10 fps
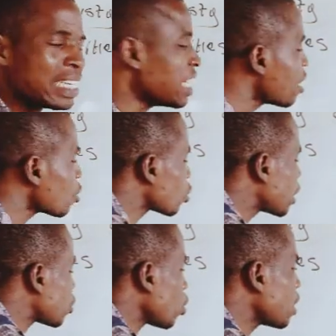
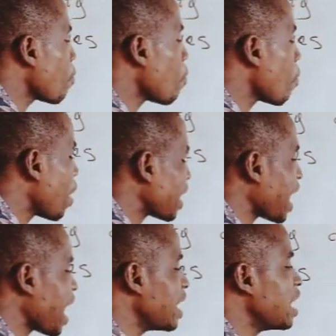They study
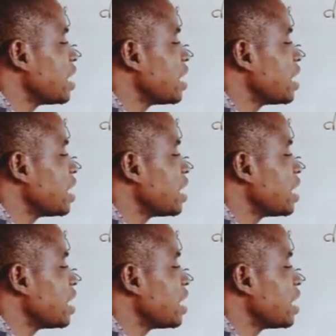matter in a